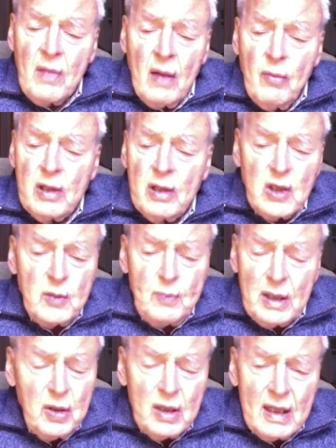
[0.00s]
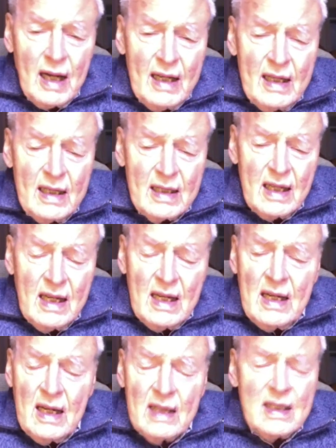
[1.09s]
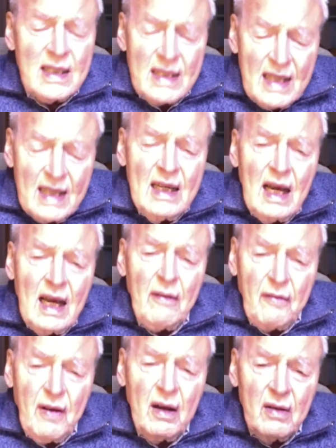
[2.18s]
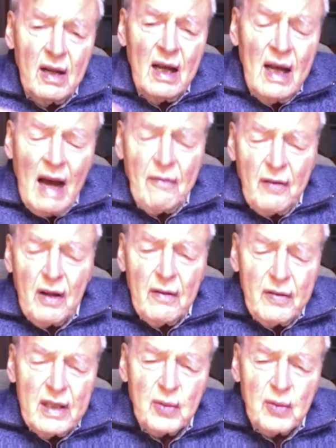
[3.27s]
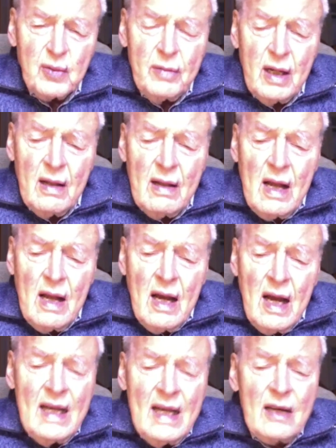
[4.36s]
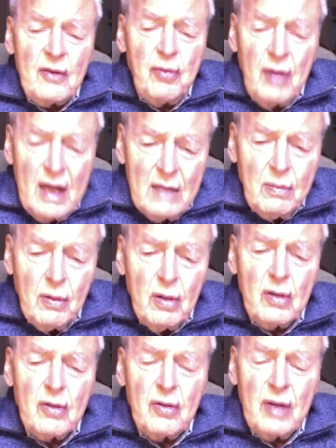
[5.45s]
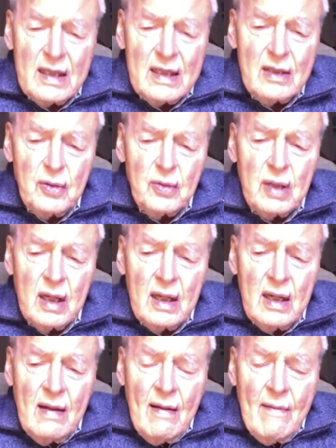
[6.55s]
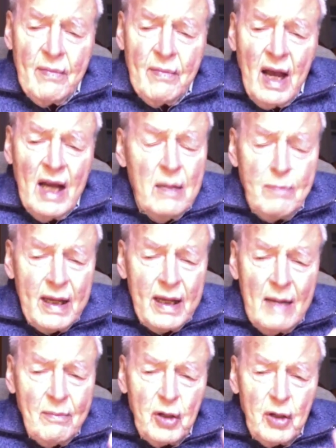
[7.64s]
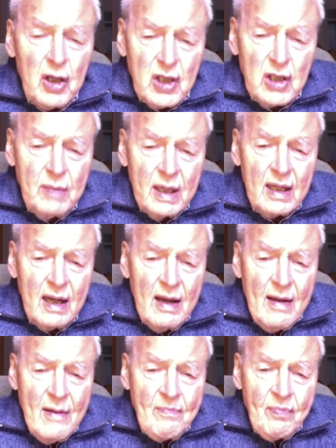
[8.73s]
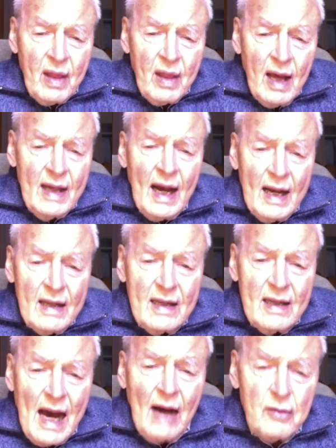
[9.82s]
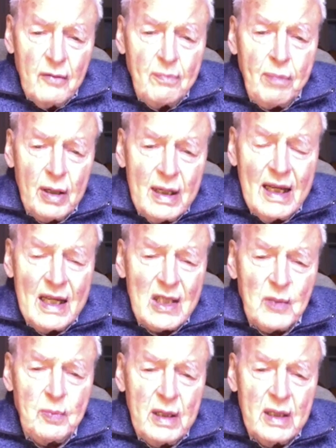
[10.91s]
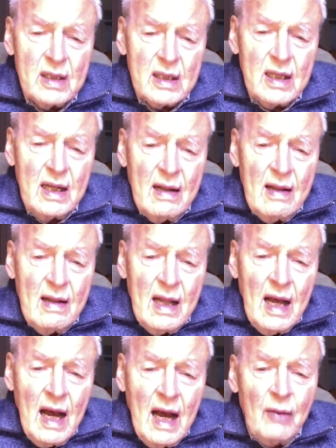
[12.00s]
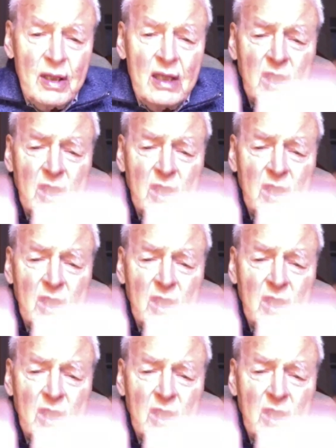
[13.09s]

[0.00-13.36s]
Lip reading: with a special kindness. And suddenly I felt for this woman an incredible gratitude. And it became cosmic, and I had an out-of-body experience. I was in a